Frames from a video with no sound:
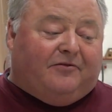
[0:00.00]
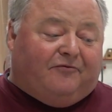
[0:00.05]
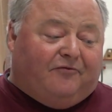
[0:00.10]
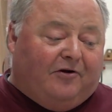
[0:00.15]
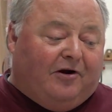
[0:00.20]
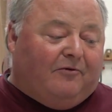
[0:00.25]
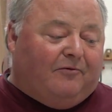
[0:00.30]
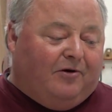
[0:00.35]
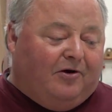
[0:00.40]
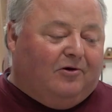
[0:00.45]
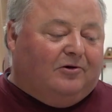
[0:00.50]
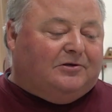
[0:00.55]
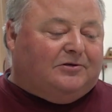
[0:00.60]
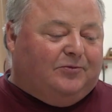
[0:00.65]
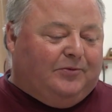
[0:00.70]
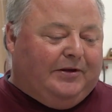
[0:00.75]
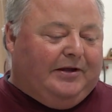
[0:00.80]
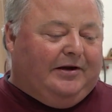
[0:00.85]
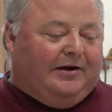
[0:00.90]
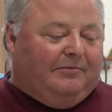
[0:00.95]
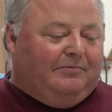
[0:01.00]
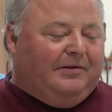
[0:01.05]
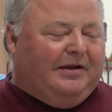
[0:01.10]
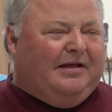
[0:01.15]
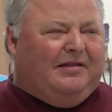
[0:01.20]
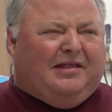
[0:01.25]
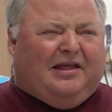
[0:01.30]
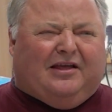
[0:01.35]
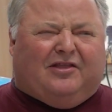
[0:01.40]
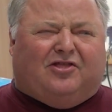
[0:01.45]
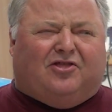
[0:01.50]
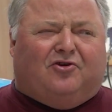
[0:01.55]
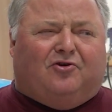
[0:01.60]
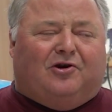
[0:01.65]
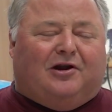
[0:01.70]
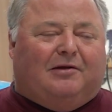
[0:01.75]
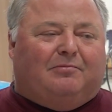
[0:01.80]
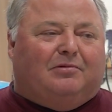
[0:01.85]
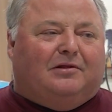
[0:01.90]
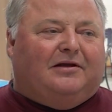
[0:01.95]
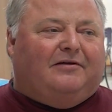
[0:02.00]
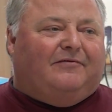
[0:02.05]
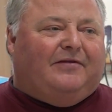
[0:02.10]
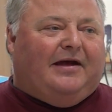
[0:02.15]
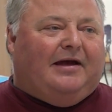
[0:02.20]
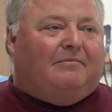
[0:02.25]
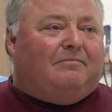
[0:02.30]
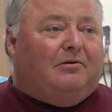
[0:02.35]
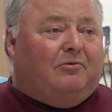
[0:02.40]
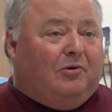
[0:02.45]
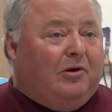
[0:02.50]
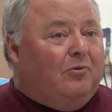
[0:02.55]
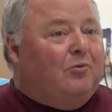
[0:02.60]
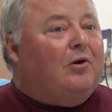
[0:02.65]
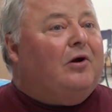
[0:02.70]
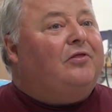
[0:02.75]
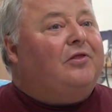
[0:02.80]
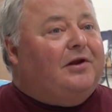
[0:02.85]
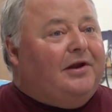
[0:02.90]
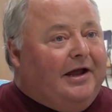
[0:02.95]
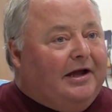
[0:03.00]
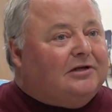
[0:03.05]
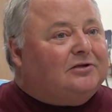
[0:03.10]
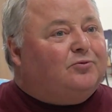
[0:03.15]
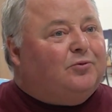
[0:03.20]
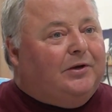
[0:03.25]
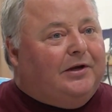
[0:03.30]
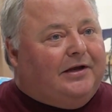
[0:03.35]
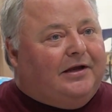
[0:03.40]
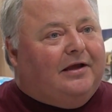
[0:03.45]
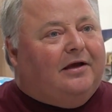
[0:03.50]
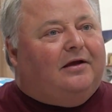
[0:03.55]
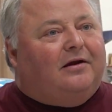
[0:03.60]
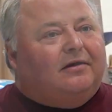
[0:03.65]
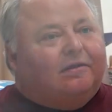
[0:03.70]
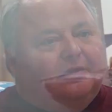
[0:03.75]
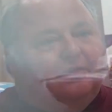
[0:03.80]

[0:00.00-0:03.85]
the front row, so we ended up getting like third, I believe that, but we won the next weekend.